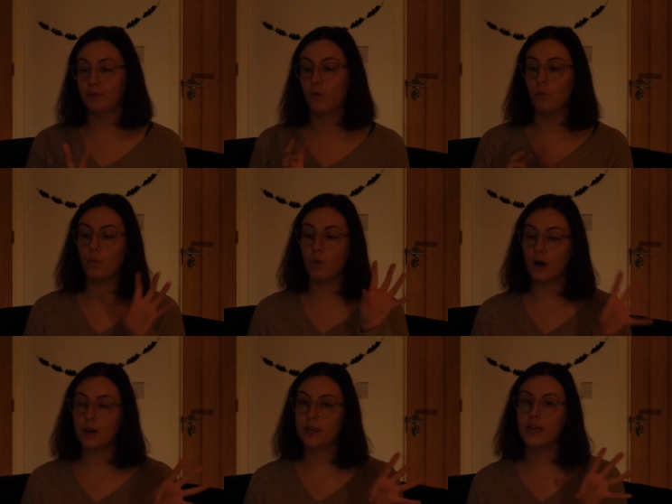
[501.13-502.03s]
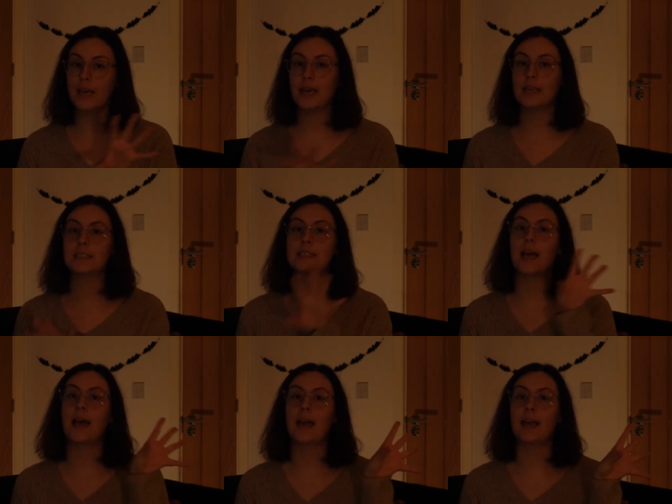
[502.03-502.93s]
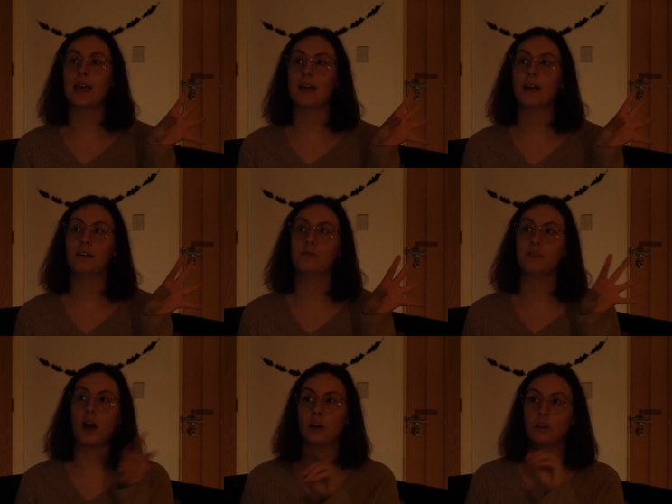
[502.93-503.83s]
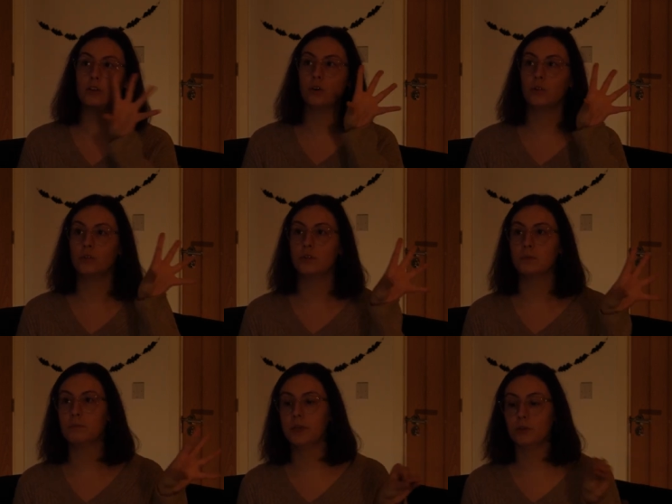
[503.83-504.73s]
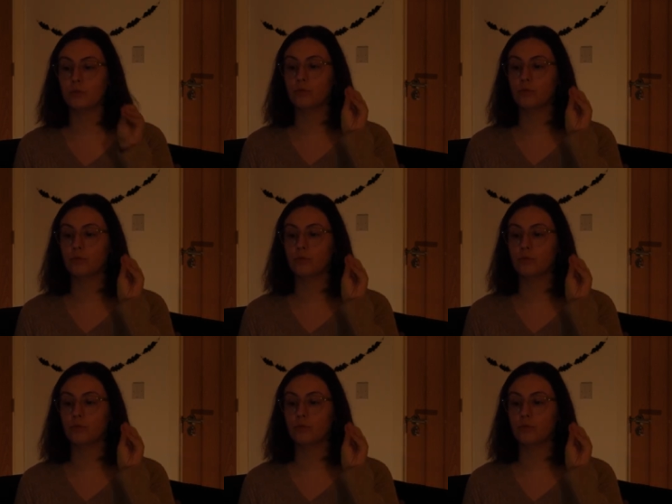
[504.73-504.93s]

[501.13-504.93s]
one is a kind of young adult, middle